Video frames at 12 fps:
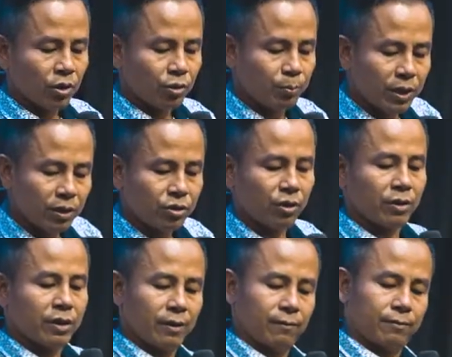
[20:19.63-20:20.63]
Spiritual
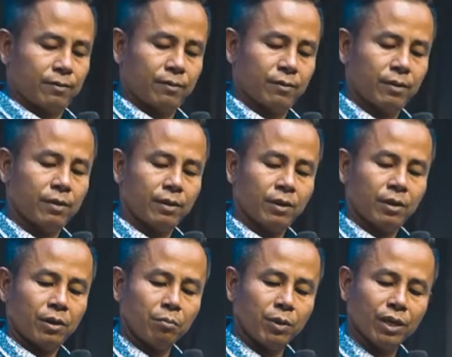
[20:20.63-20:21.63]
gifts
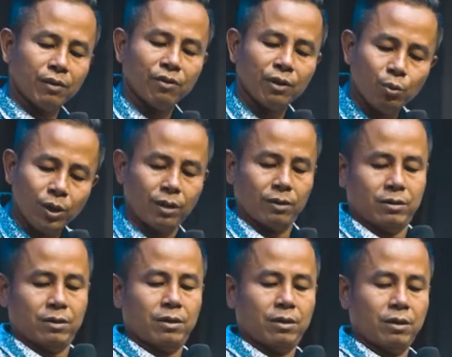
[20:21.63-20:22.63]
being
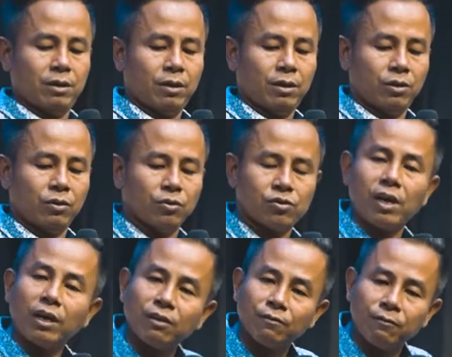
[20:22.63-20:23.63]
revealed, you
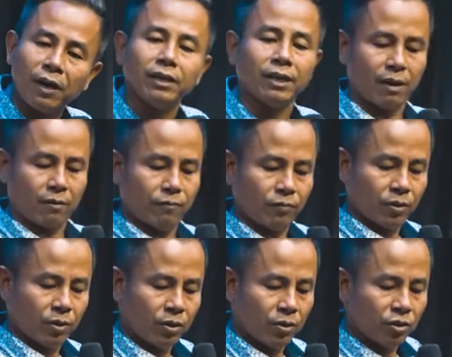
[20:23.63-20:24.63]
start to find out
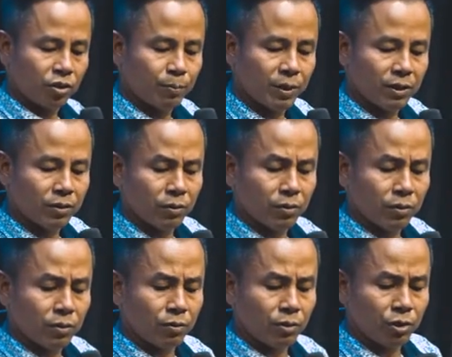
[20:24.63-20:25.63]
your
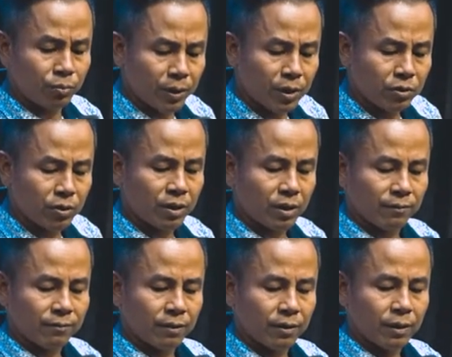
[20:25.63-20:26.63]
spiritual
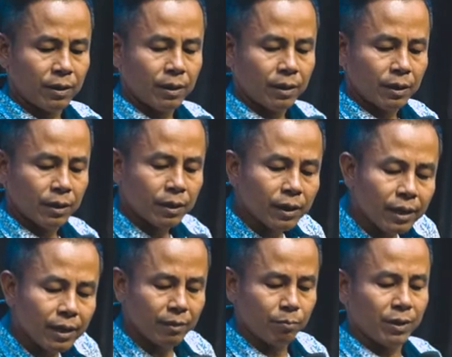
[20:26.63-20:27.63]
gift.
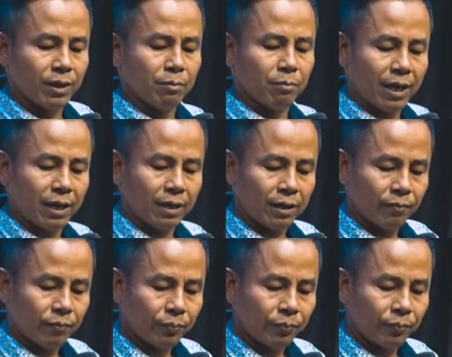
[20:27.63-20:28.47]
Need being met.